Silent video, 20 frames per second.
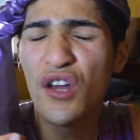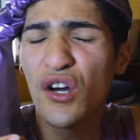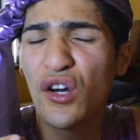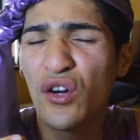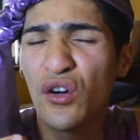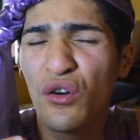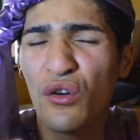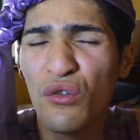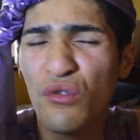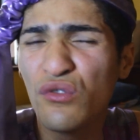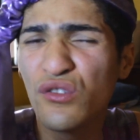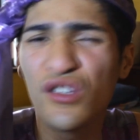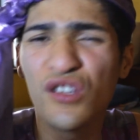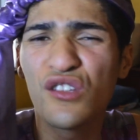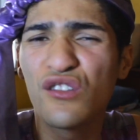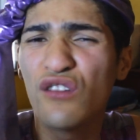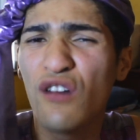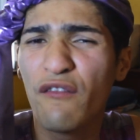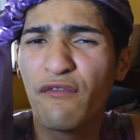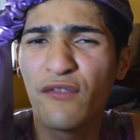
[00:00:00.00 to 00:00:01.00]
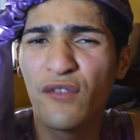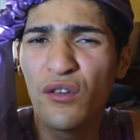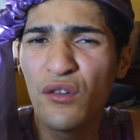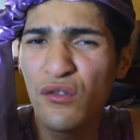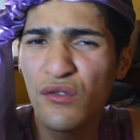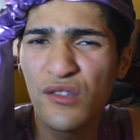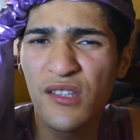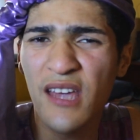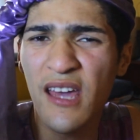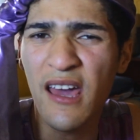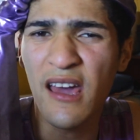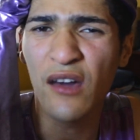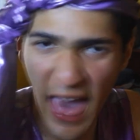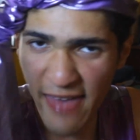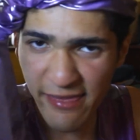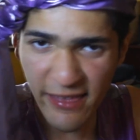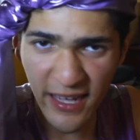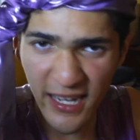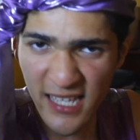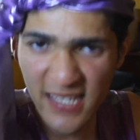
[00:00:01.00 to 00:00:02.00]
The of of crusade
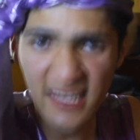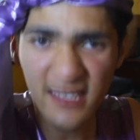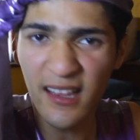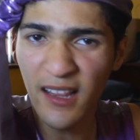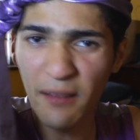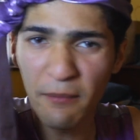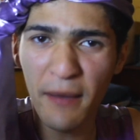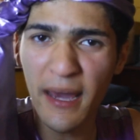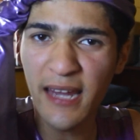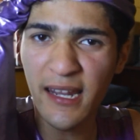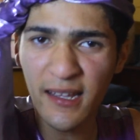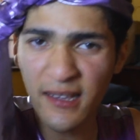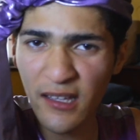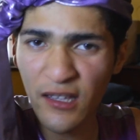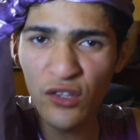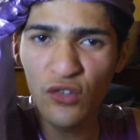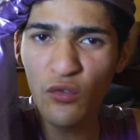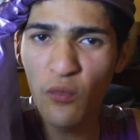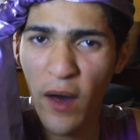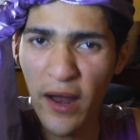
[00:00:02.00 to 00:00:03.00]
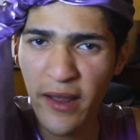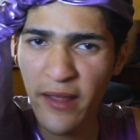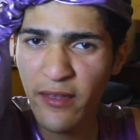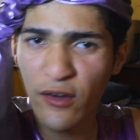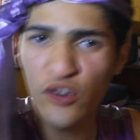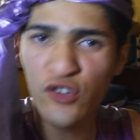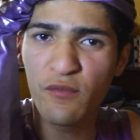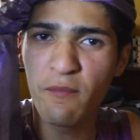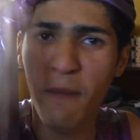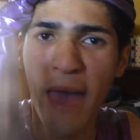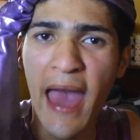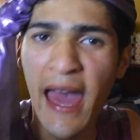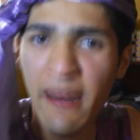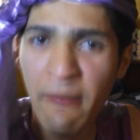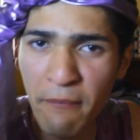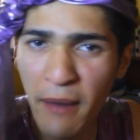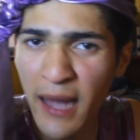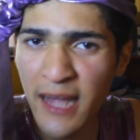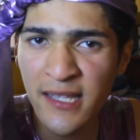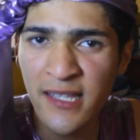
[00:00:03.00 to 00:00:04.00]
and then he still made it into one of those
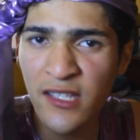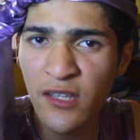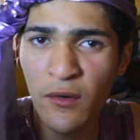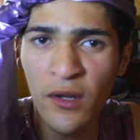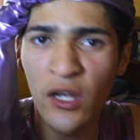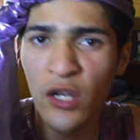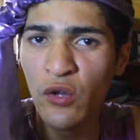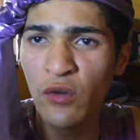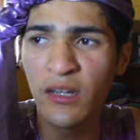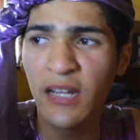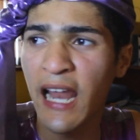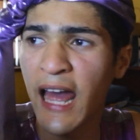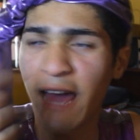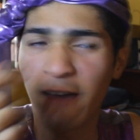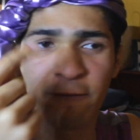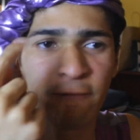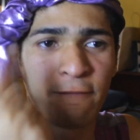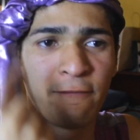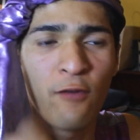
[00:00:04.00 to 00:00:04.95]
man buns so it looked like